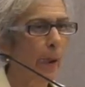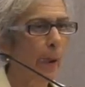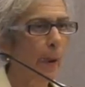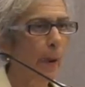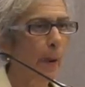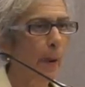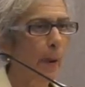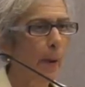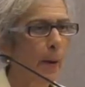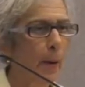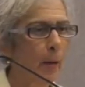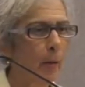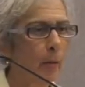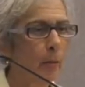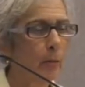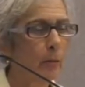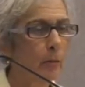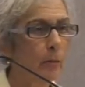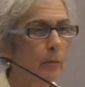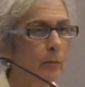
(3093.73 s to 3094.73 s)
I just want to
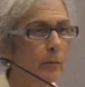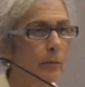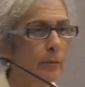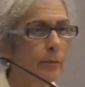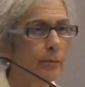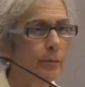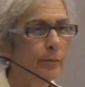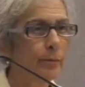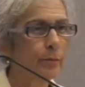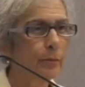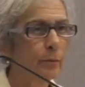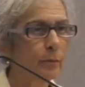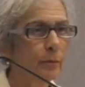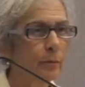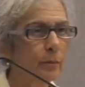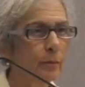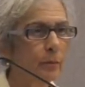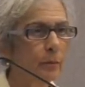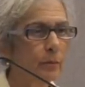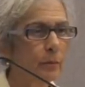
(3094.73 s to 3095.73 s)
say thank you for
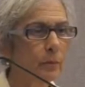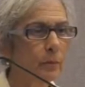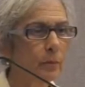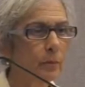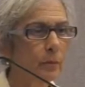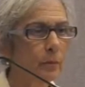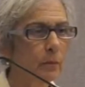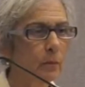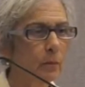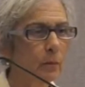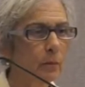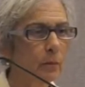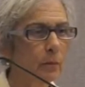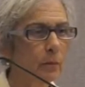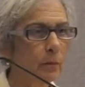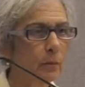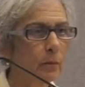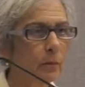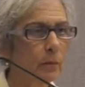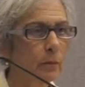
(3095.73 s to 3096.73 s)
coming and
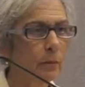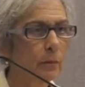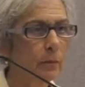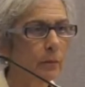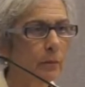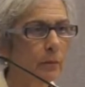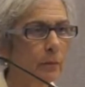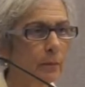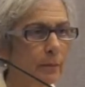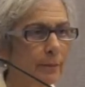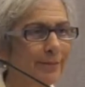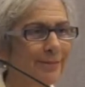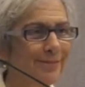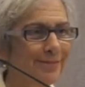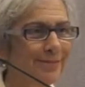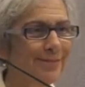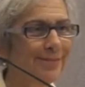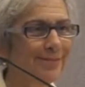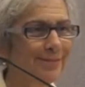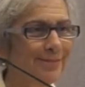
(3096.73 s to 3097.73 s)
speaking today.
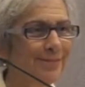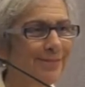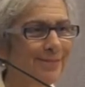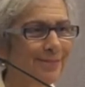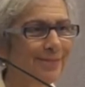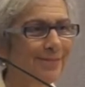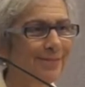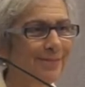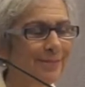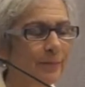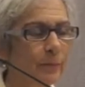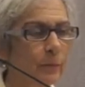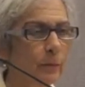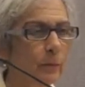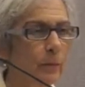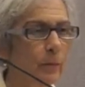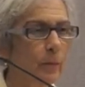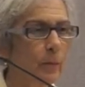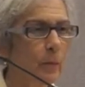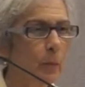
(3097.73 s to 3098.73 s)

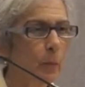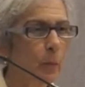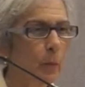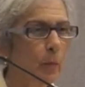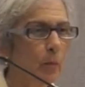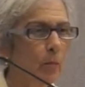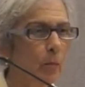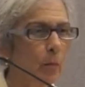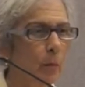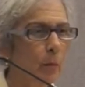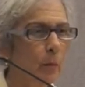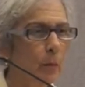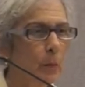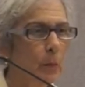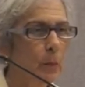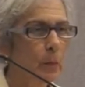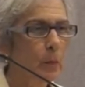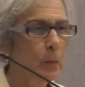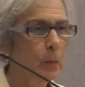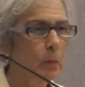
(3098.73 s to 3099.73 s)
And it's a very
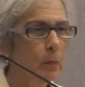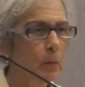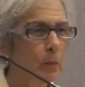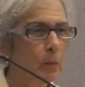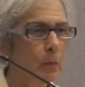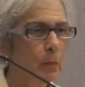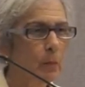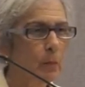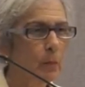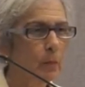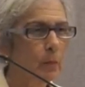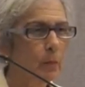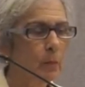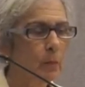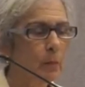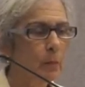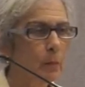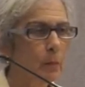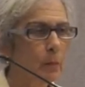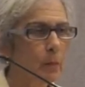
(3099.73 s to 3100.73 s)
important topic.
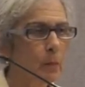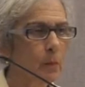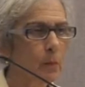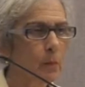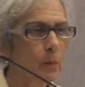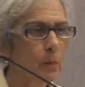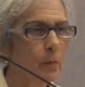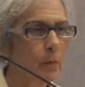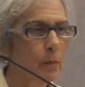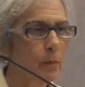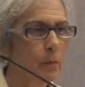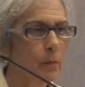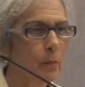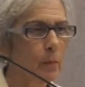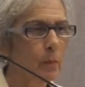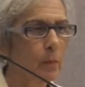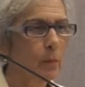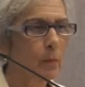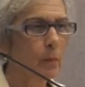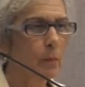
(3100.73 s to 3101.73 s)

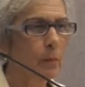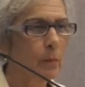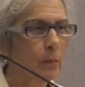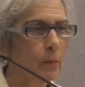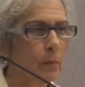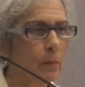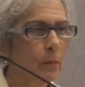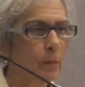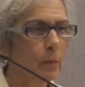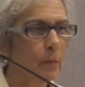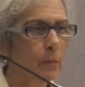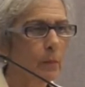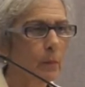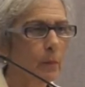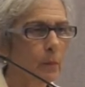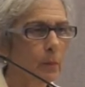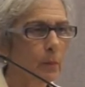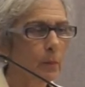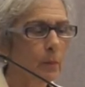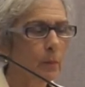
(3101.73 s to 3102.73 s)
We have Max
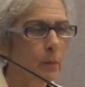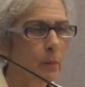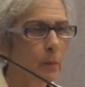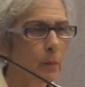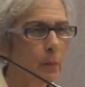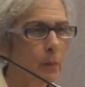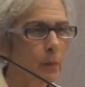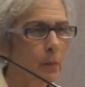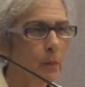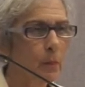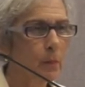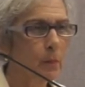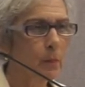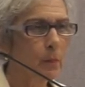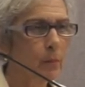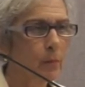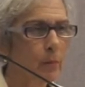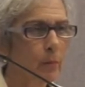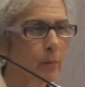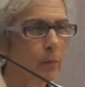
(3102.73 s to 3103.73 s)
Bernier, who
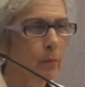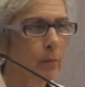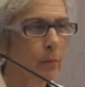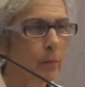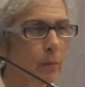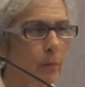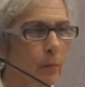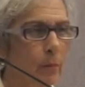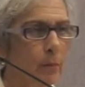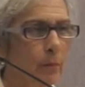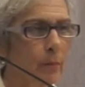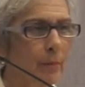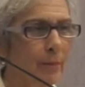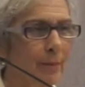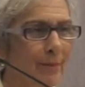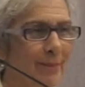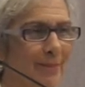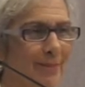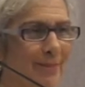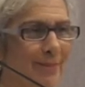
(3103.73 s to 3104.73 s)
is in our
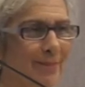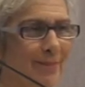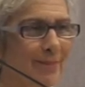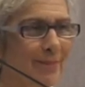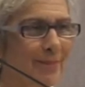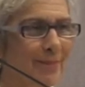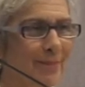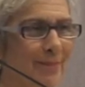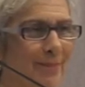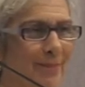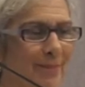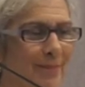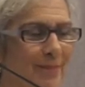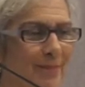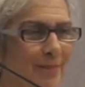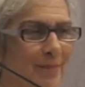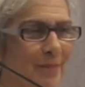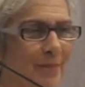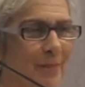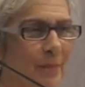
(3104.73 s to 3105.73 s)
midst, who is
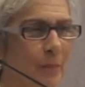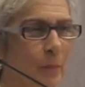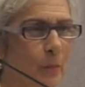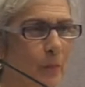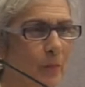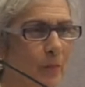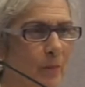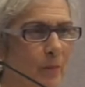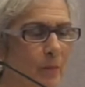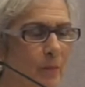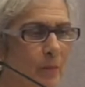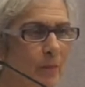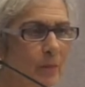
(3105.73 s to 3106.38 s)
basically the